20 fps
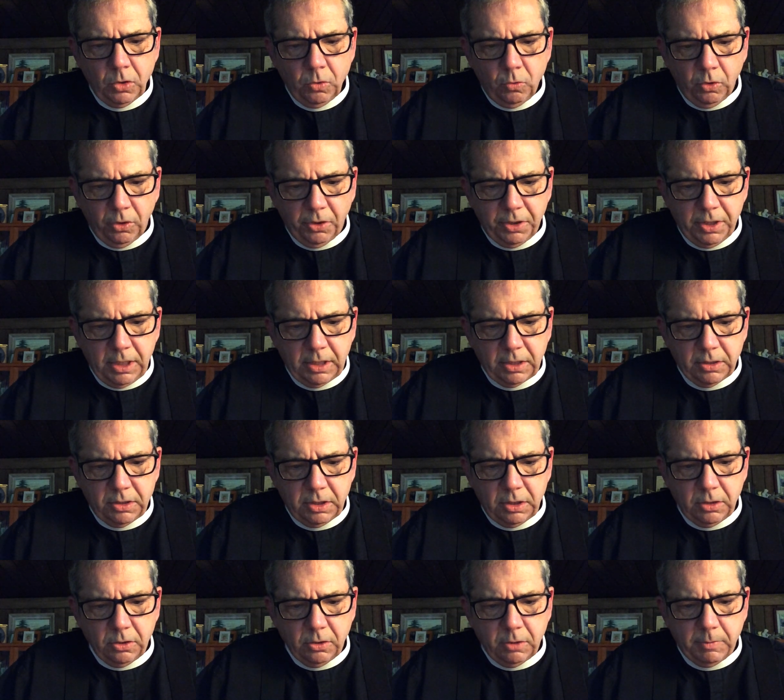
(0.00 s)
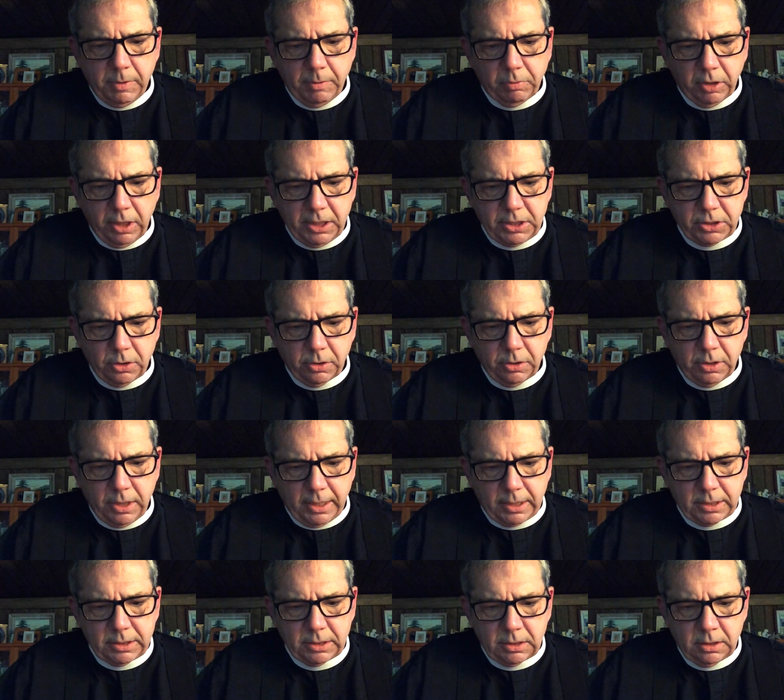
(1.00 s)
Will the knee continue to be placed on
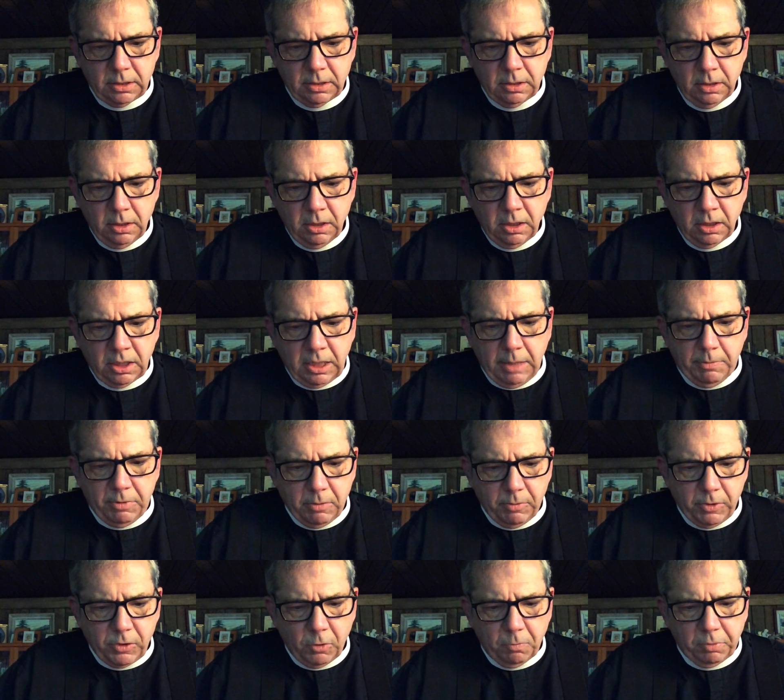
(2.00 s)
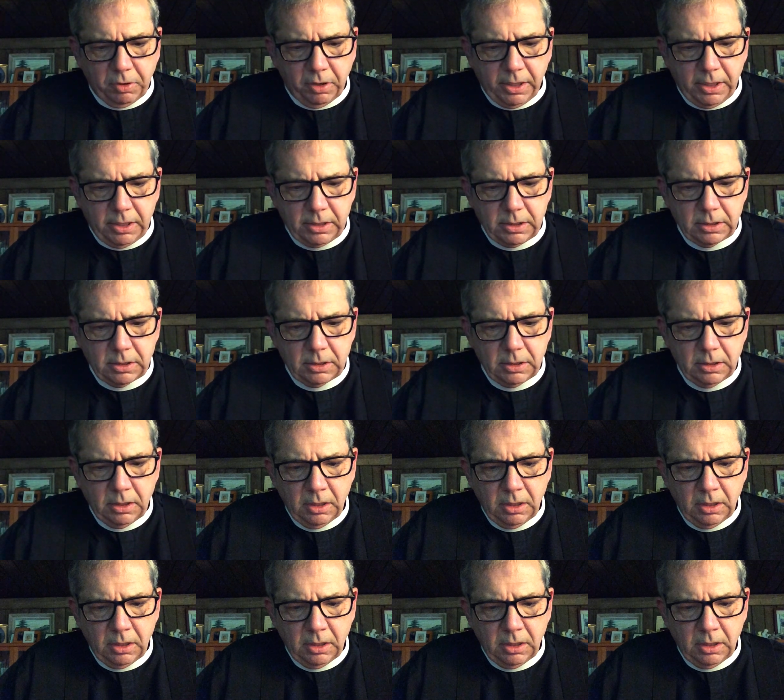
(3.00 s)
necks, keeping them in their place,